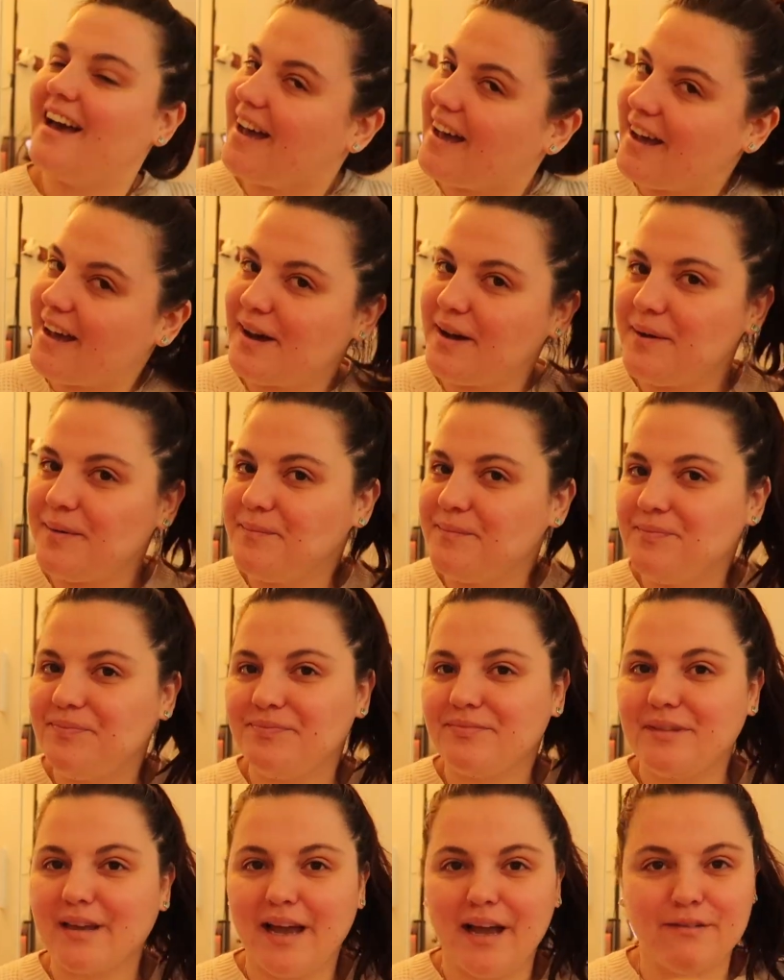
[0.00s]
I
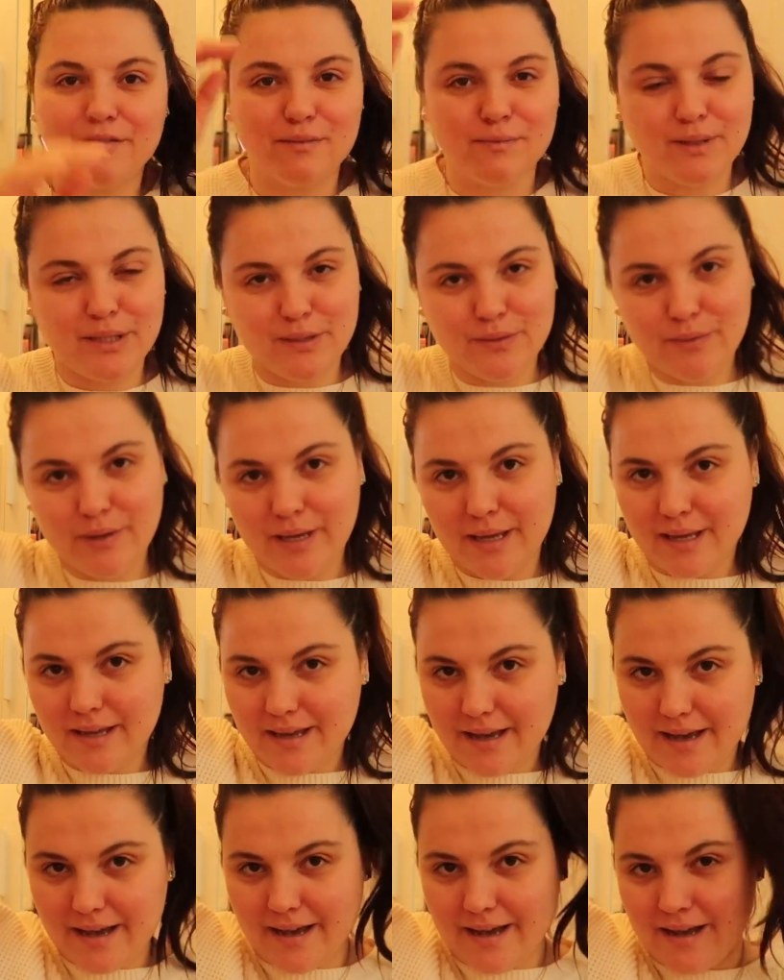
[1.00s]
will be doing
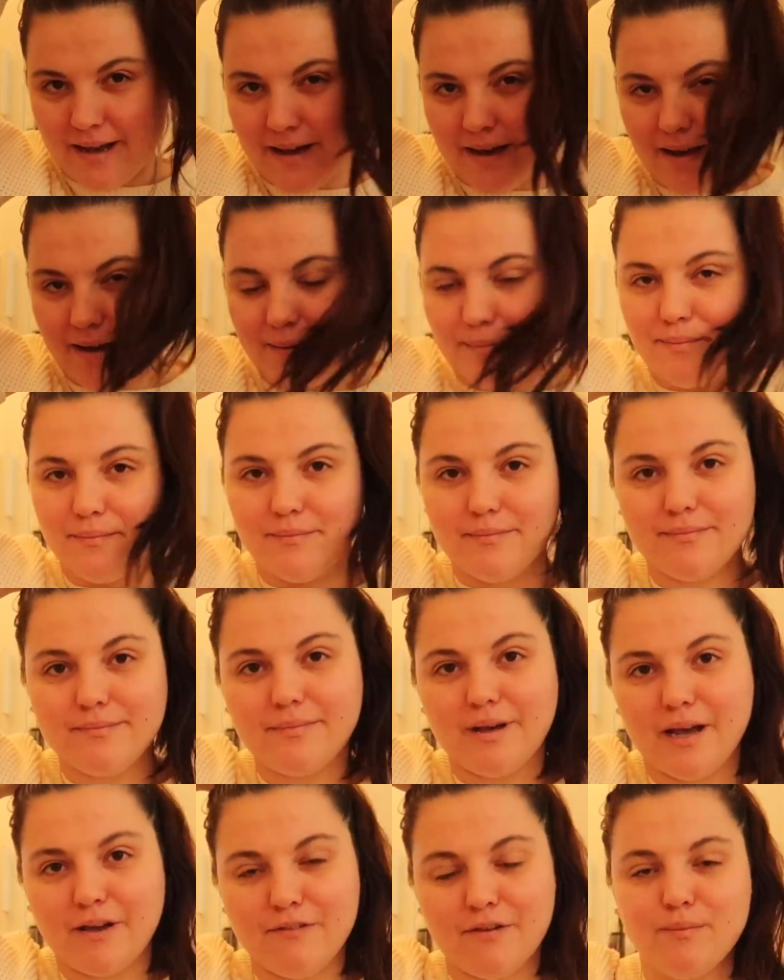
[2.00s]
I
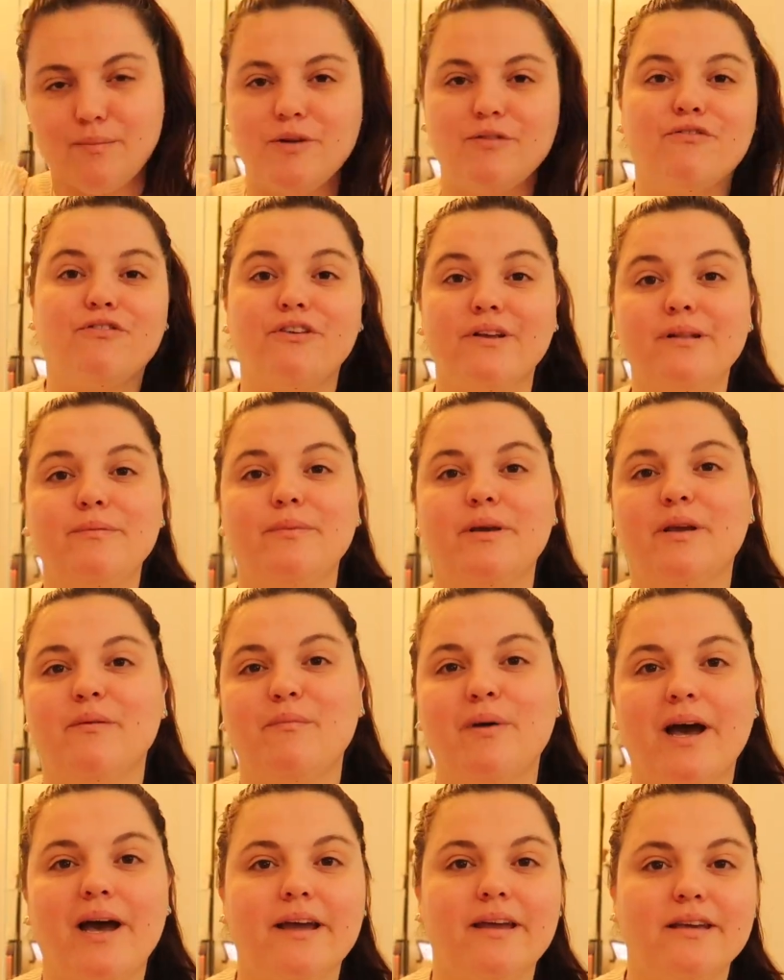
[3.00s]
will be filming
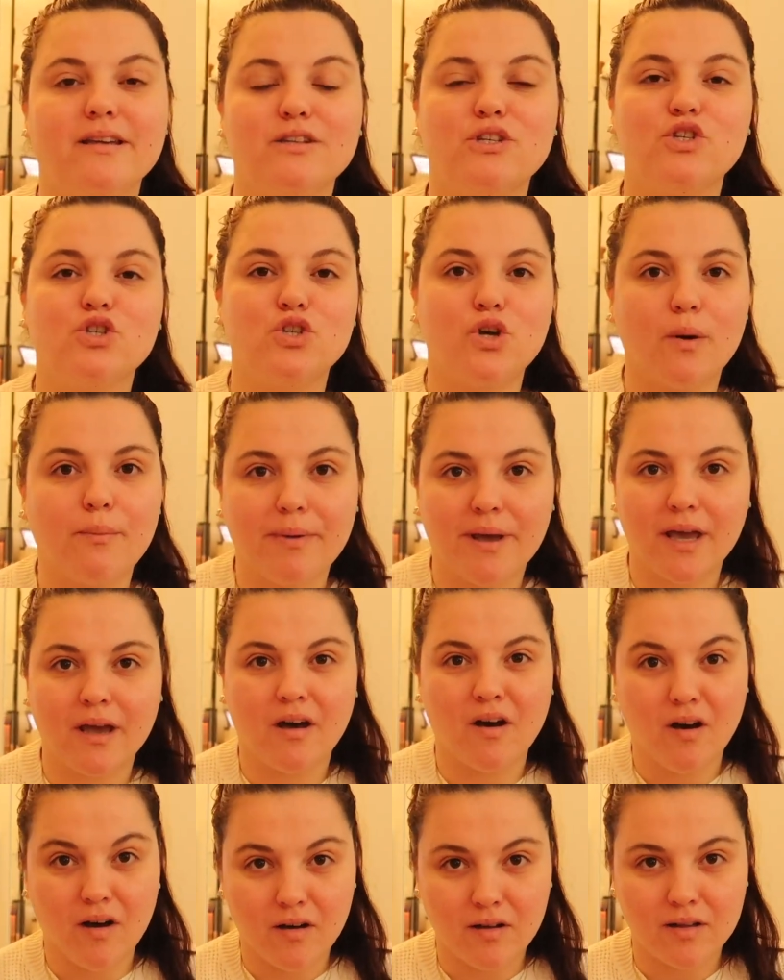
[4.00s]
my shopping
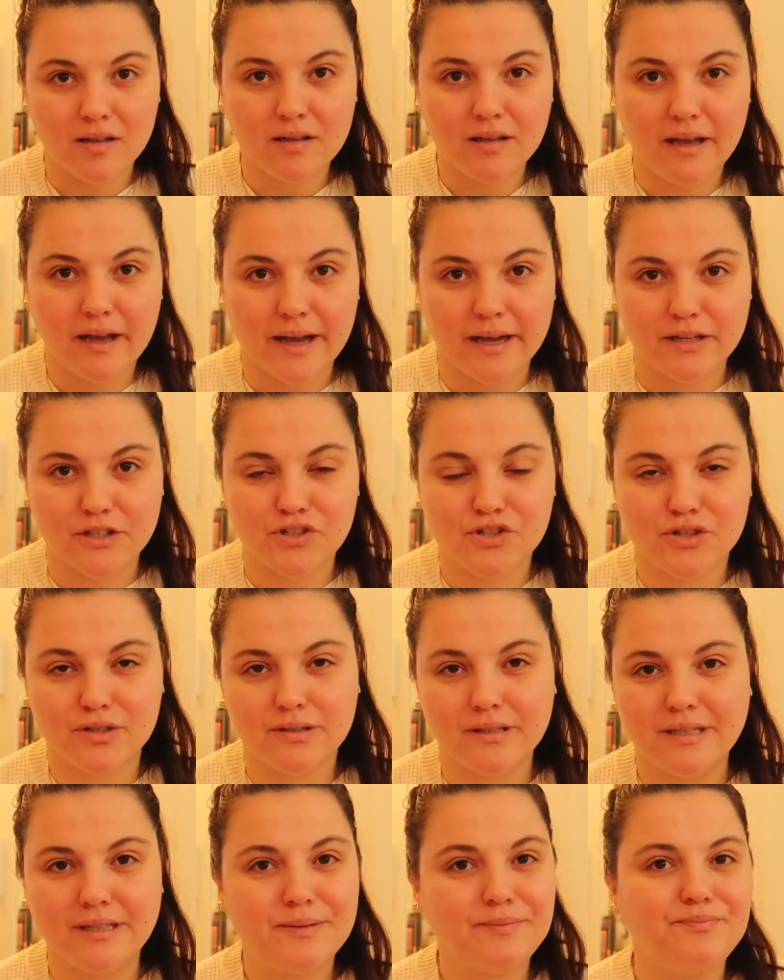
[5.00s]
haul.
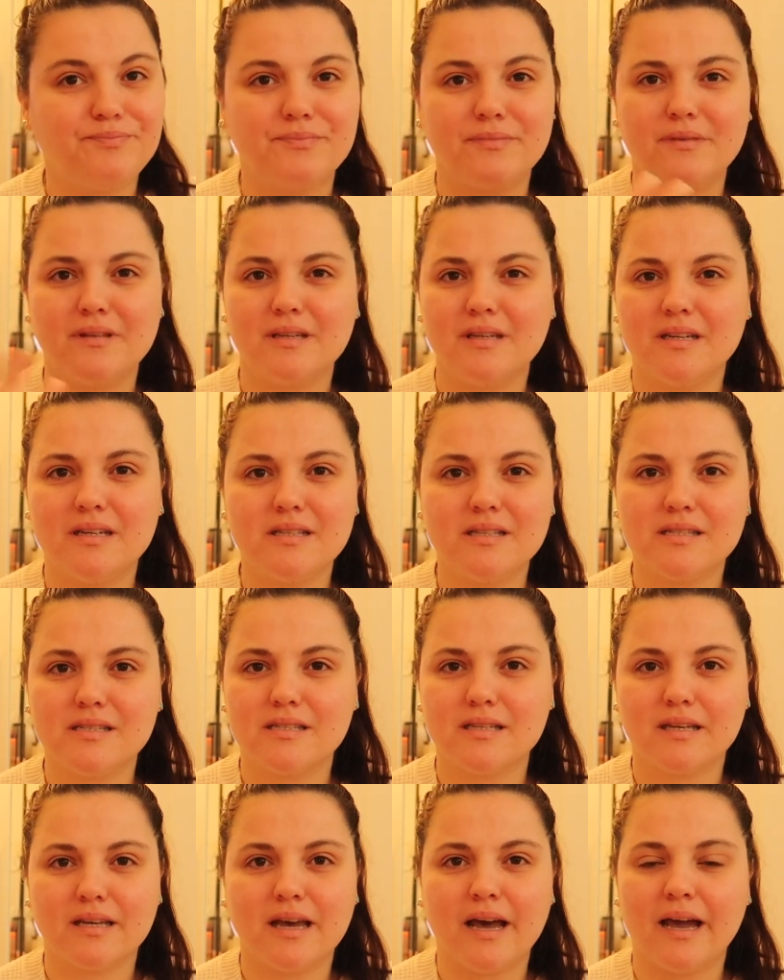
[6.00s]
Actually,
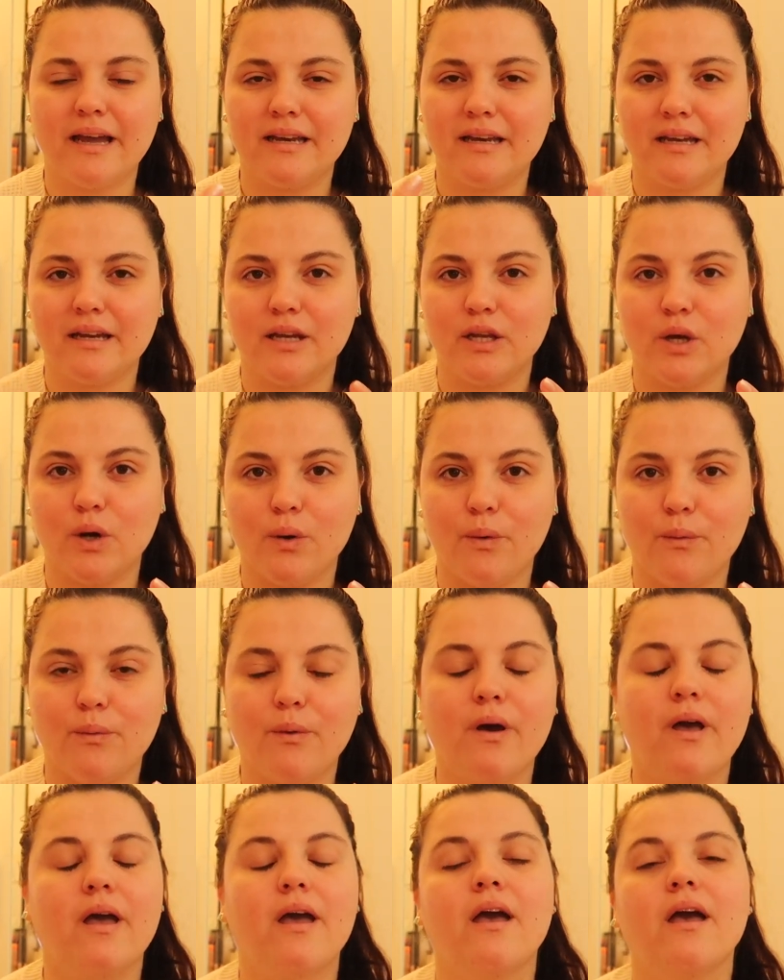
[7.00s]
it's kind of, you know,
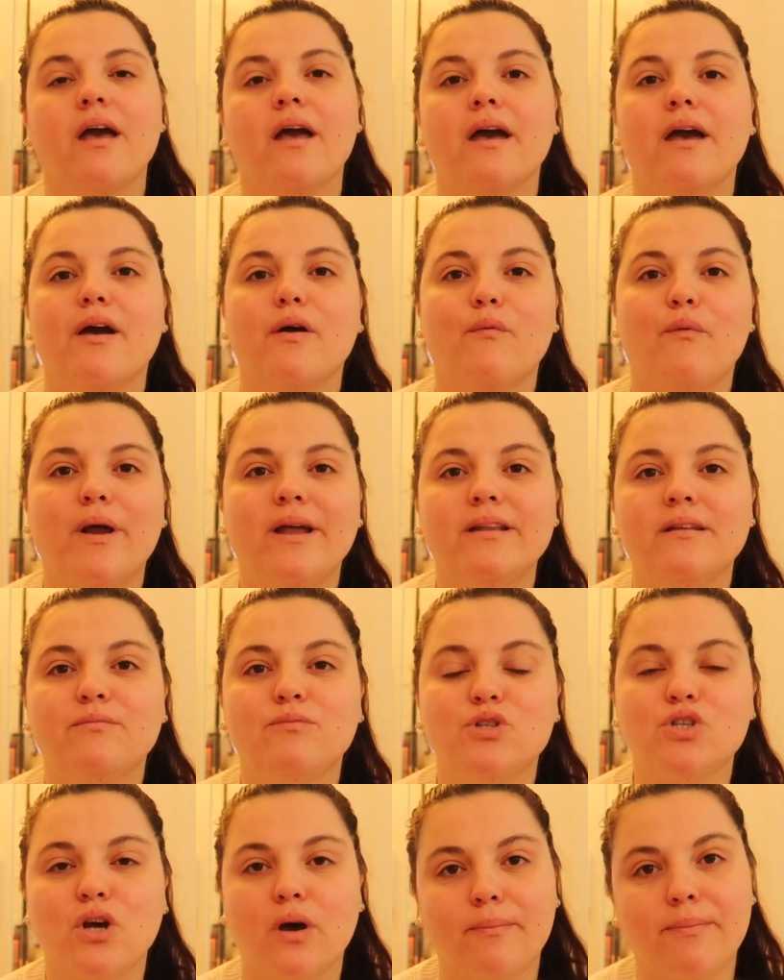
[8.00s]
random
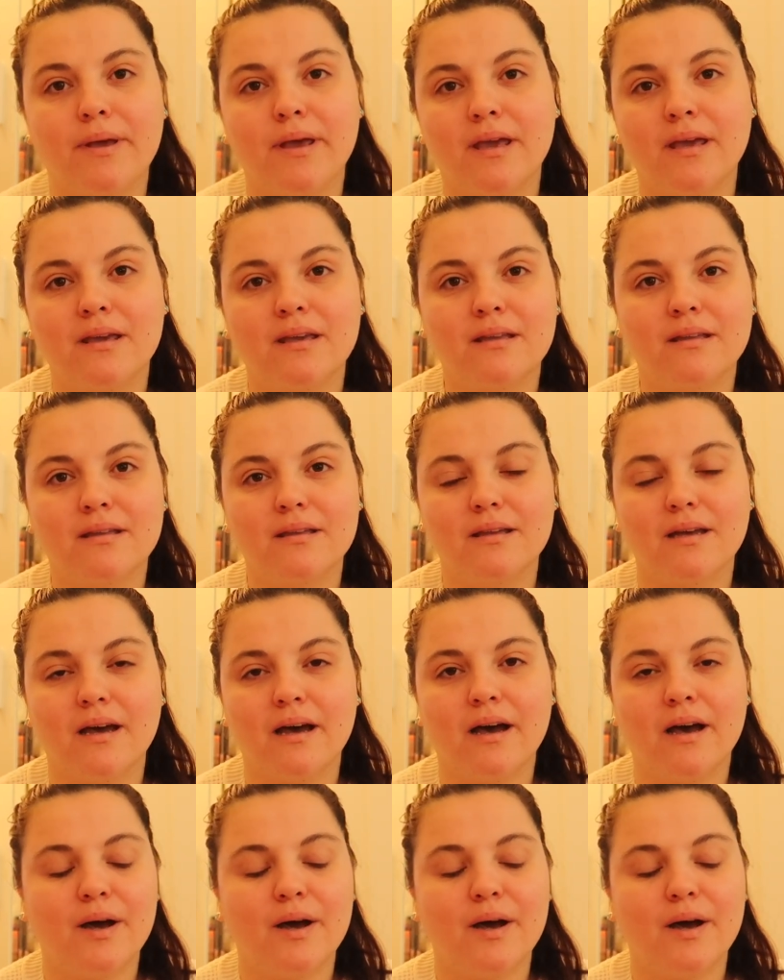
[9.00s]
shopping,